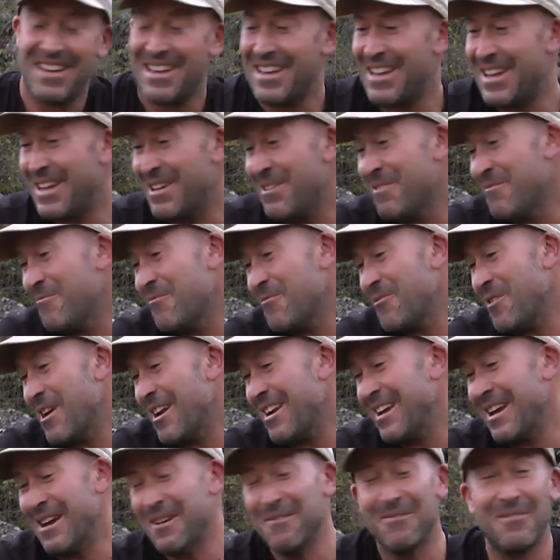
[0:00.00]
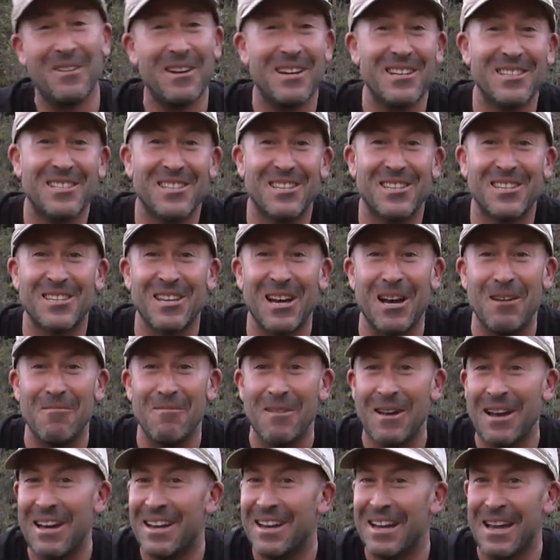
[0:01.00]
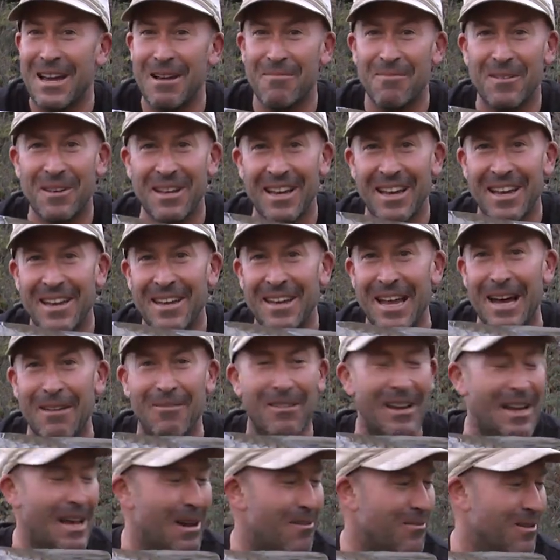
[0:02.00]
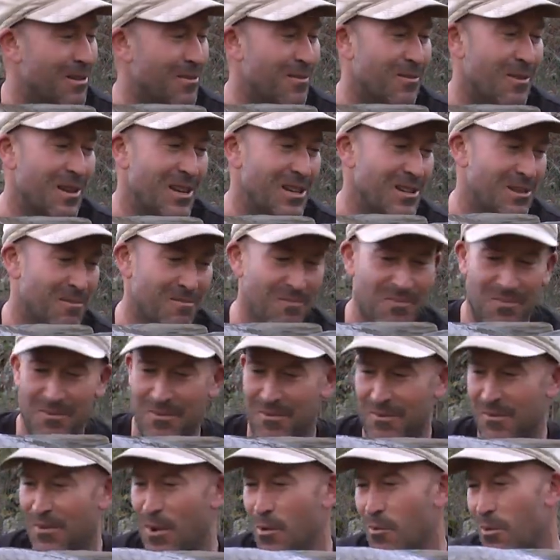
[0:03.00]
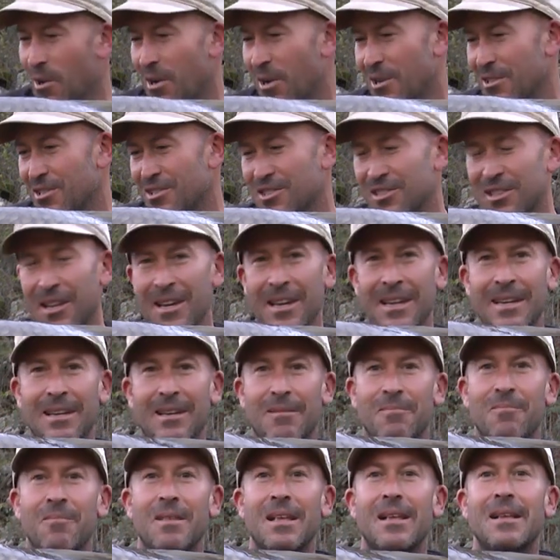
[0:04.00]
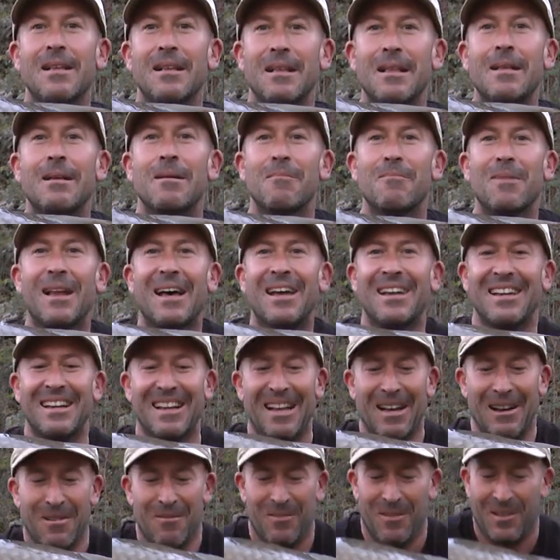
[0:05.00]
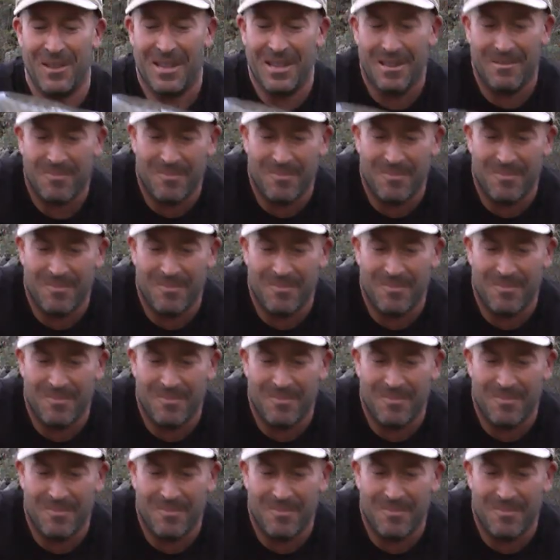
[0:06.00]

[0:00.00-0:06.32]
and ran out of things to say about it there, but yeah, another lovely fish, fortnight stink, bloody lovely.